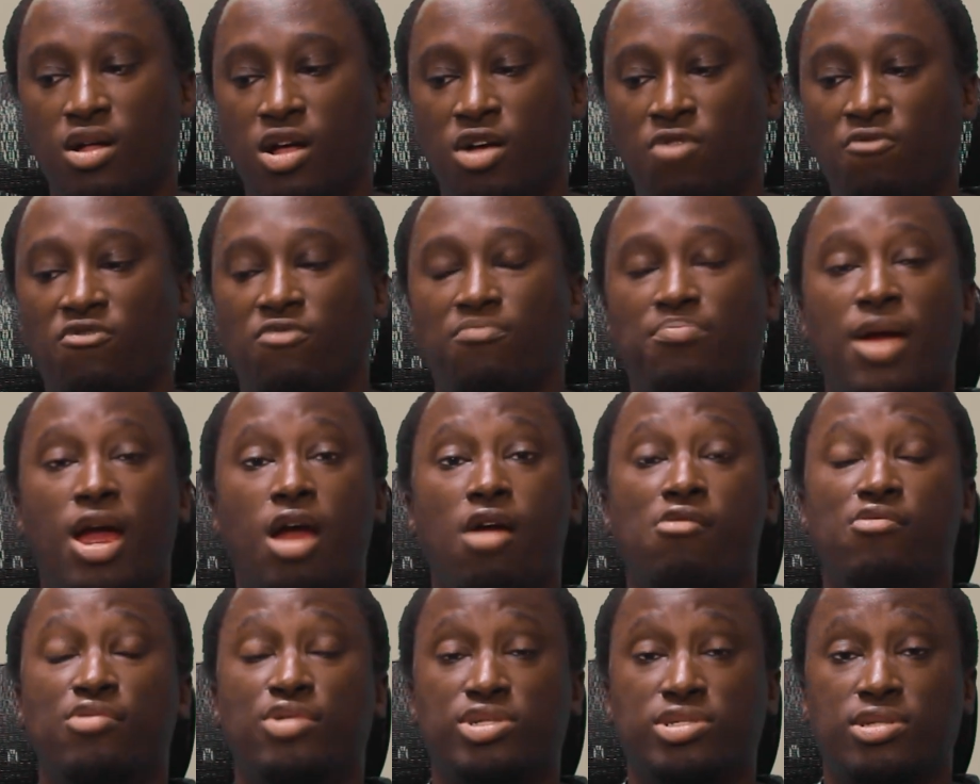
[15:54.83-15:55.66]
for Power
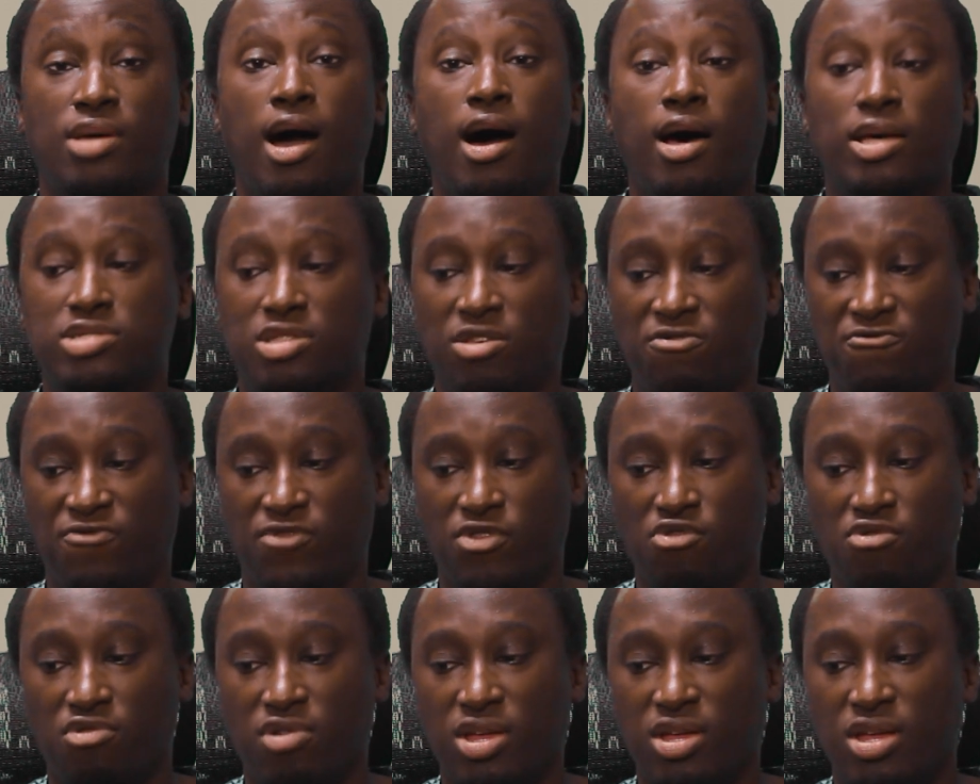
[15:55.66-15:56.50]
Rangers Cosmic
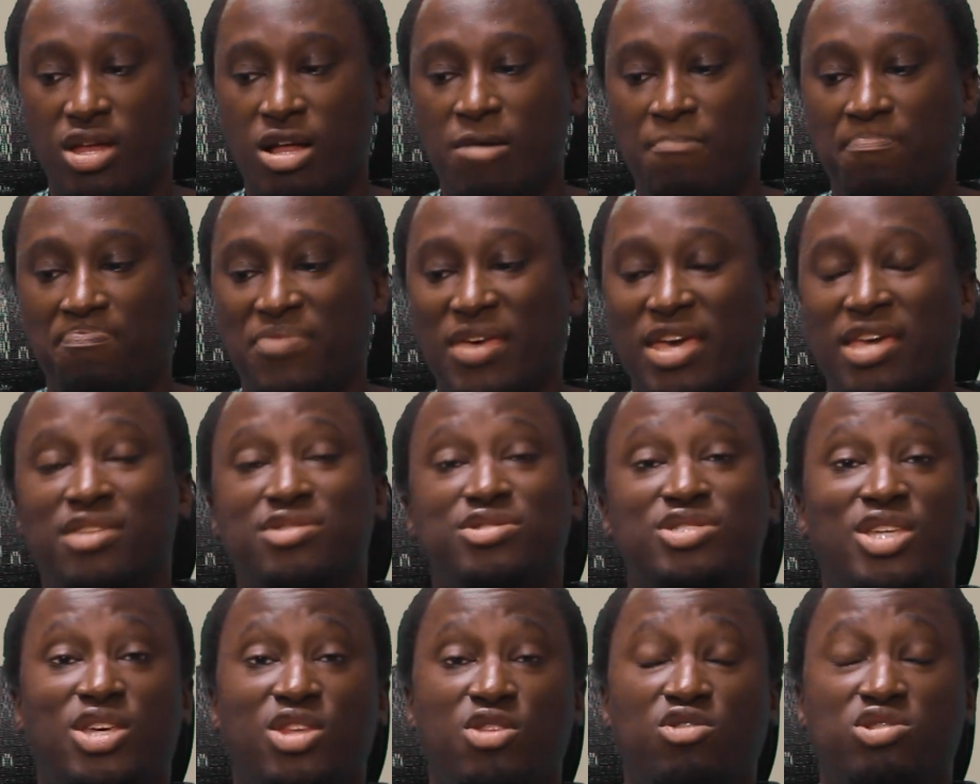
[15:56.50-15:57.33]
Fury that
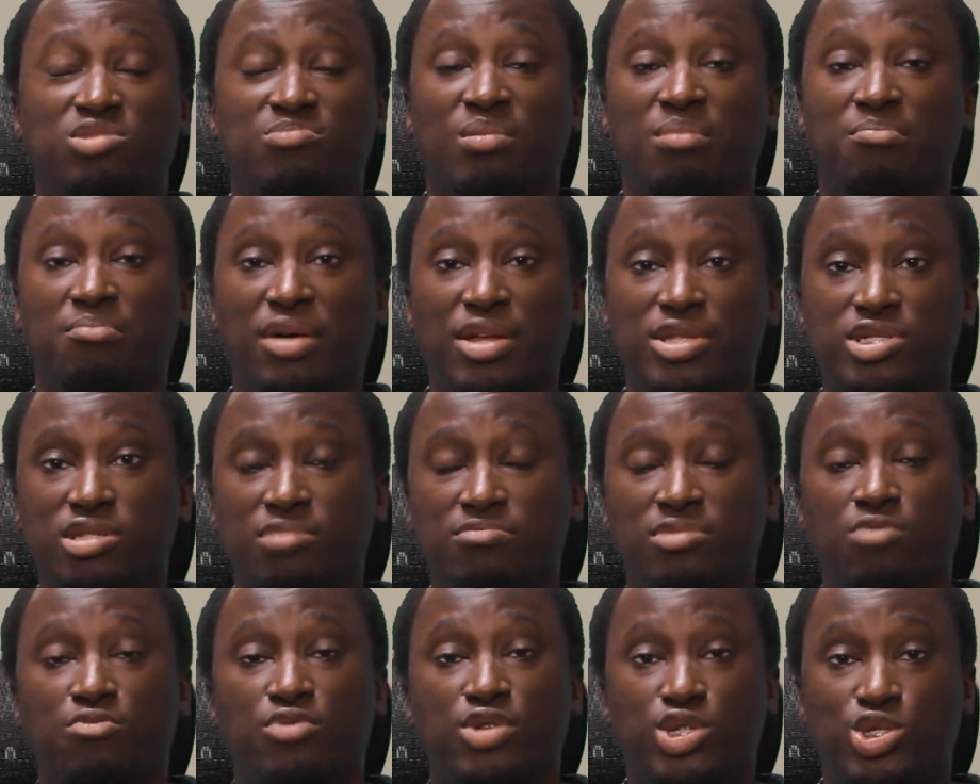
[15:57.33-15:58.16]
continues the momentum
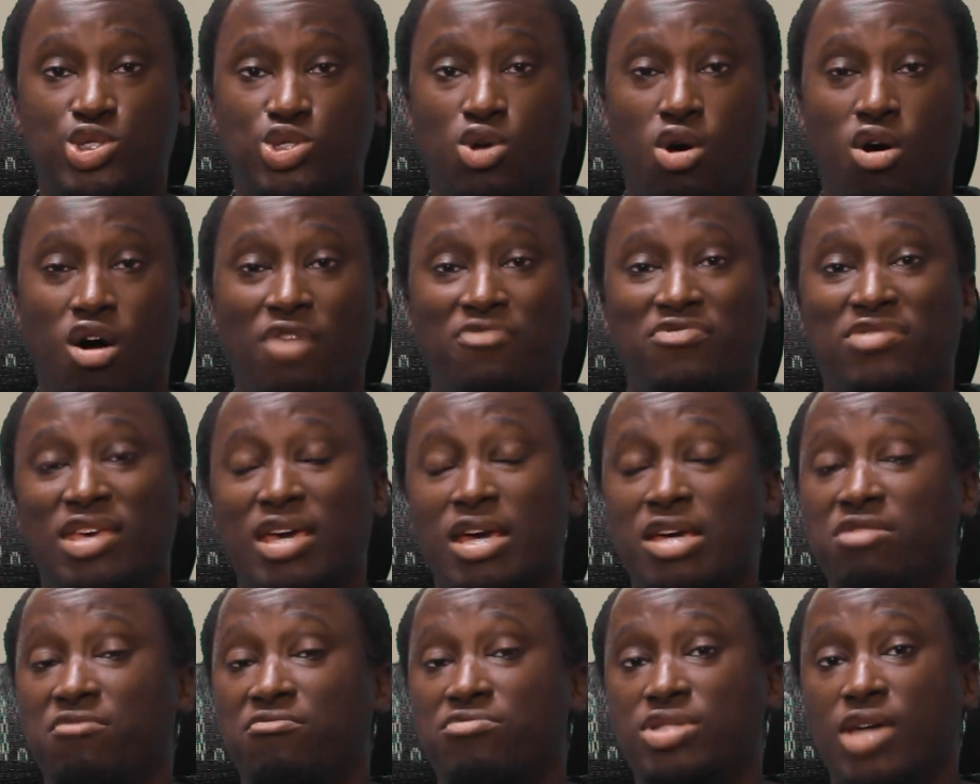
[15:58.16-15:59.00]
that we saw at the
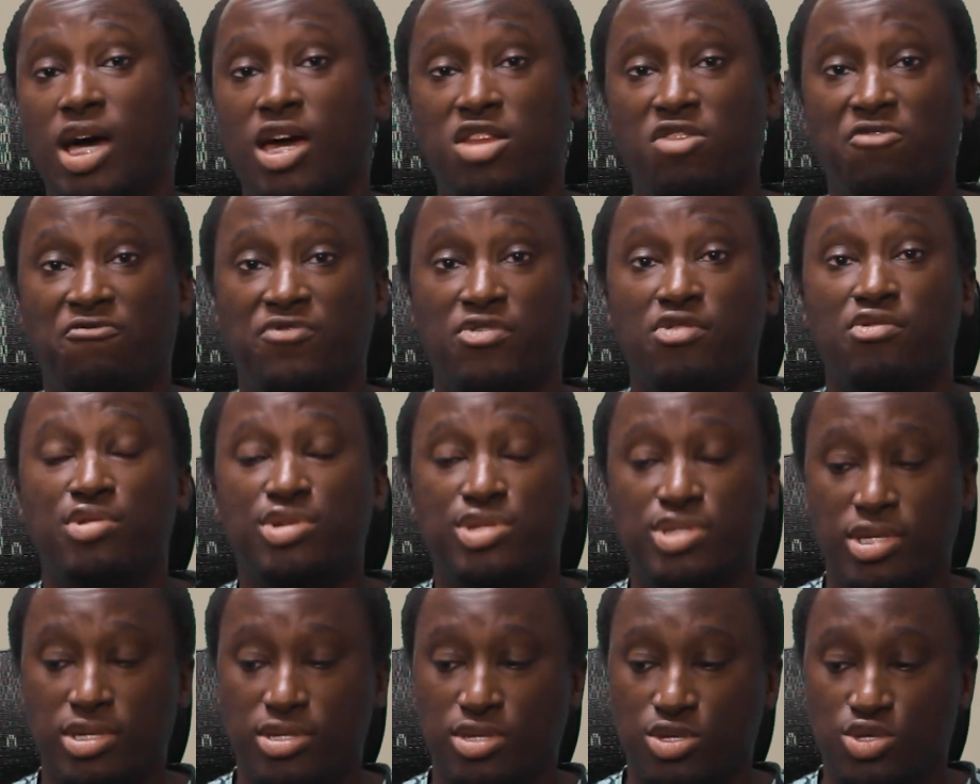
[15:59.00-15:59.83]
end of Dino Fury
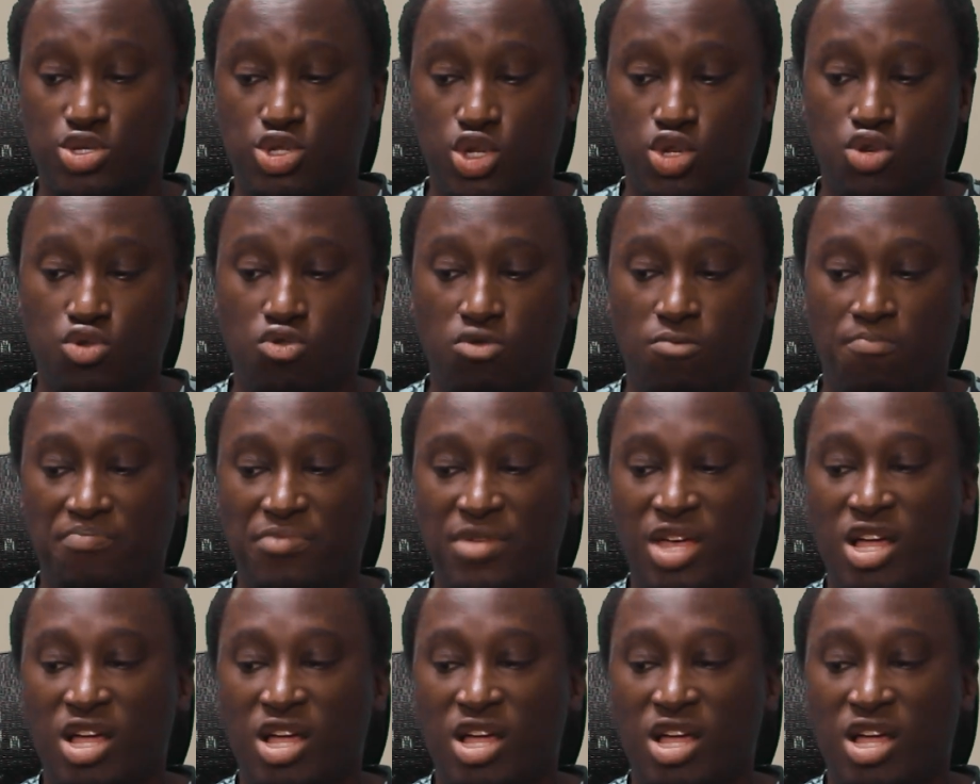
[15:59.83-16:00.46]
Season 2.